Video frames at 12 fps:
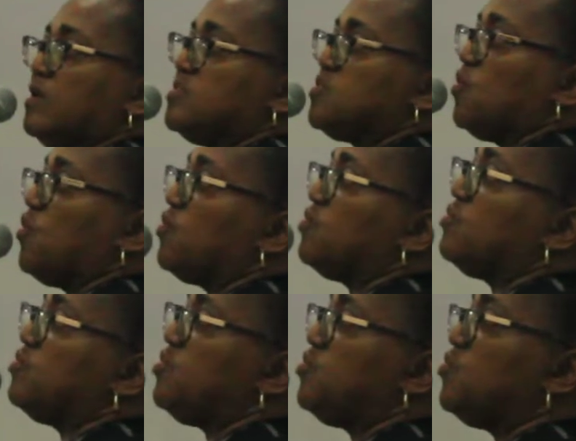
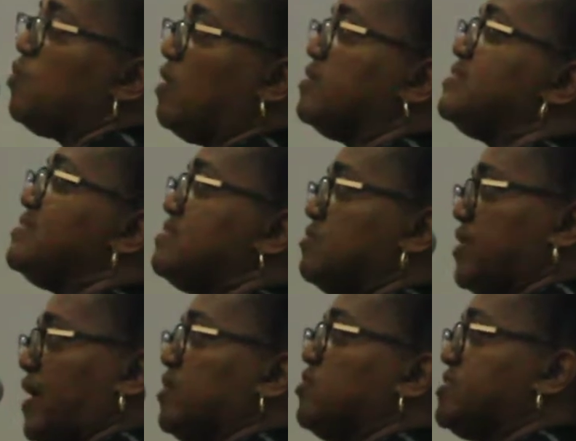So you want to
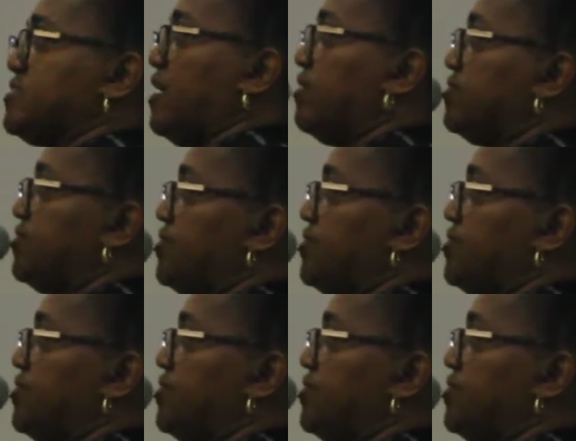get yourself